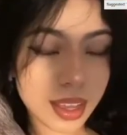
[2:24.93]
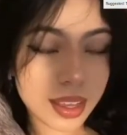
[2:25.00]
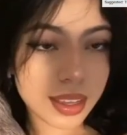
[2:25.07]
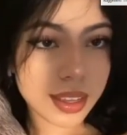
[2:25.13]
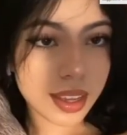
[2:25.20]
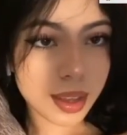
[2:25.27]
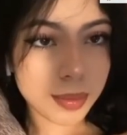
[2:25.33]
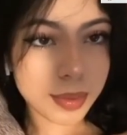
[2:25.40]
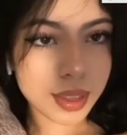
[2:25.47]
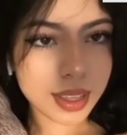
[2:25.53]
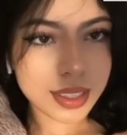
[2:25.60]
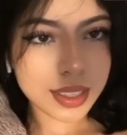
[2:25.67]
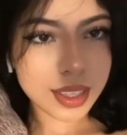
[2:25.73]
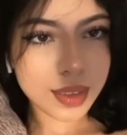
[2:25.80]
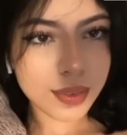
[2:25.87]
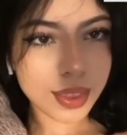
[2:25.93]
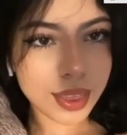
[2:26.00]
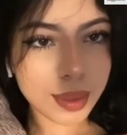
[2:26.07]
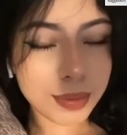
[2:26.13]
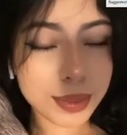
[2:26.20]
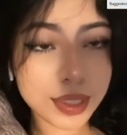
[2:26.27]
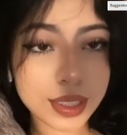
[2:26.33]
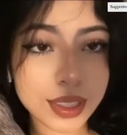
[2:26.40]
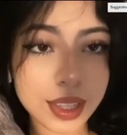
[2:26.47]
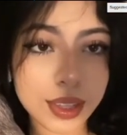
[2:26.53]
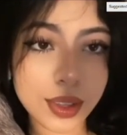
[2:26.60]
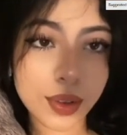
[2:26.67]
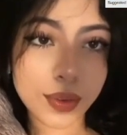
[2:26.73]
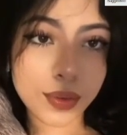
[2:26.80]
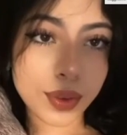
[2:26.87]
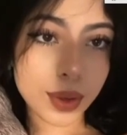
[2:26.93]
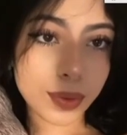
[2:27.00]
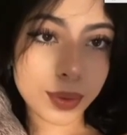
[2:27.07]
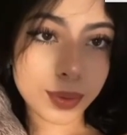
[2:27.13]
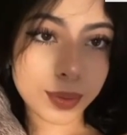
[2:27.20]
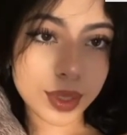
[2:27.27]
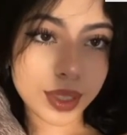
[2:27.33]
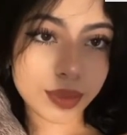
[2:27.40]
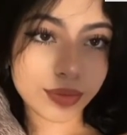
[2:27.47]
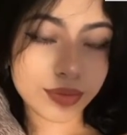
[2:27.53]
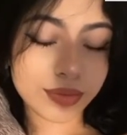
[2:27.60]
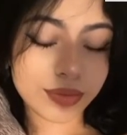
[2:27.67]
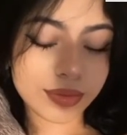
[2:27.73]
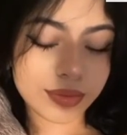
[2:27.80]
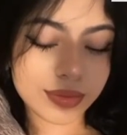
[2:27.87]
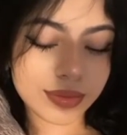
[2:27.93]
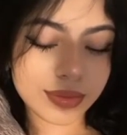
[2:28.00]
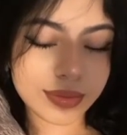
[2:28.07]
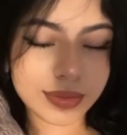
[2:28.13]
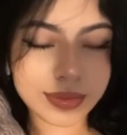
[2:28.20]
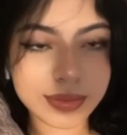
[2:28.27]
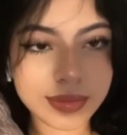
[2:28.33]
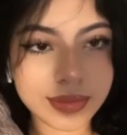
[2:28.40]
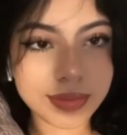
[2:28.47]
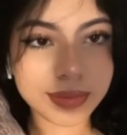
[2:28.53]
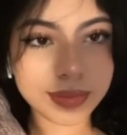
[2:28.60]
But what's up, Pug? I think what ends up